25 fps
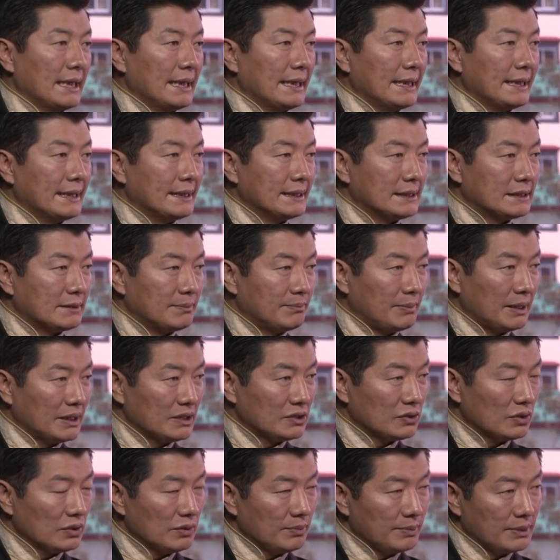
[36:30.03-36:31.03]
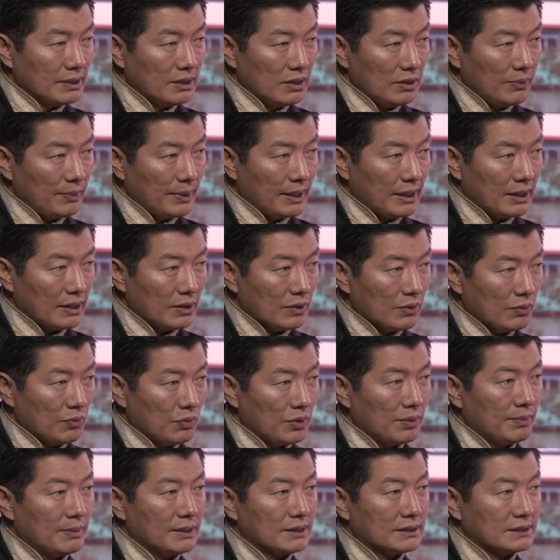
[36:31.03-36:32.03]
is based on the middle way,
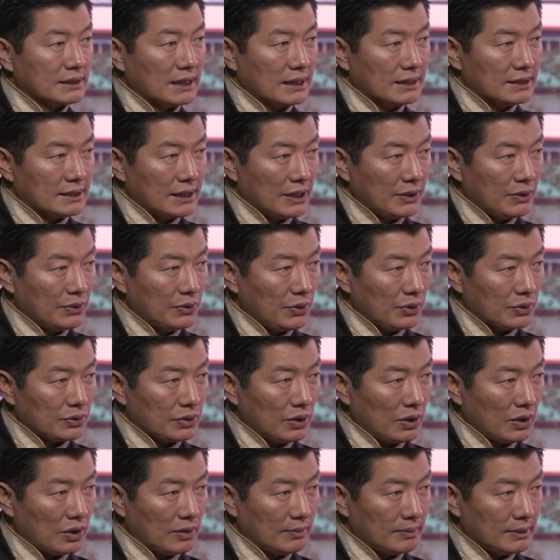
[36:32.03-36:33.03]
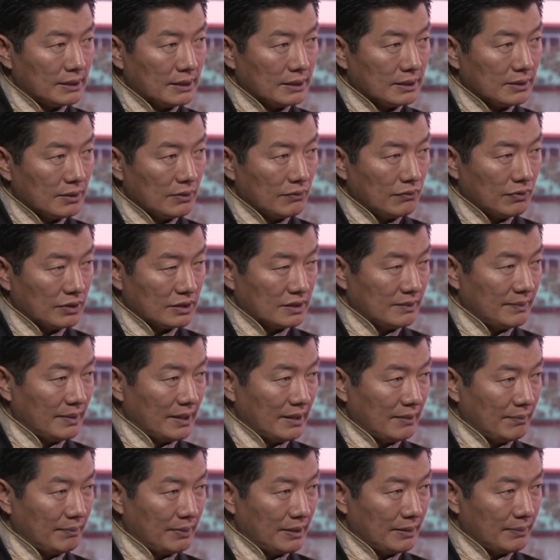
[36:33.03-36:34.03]
we must get genuine autonomy for
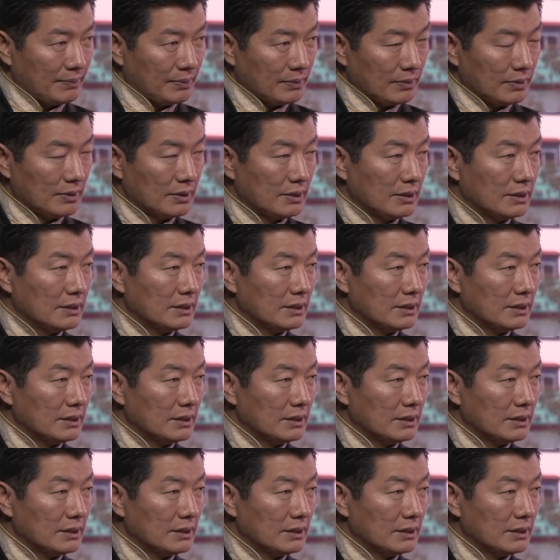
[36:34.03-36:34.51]
Tibetan people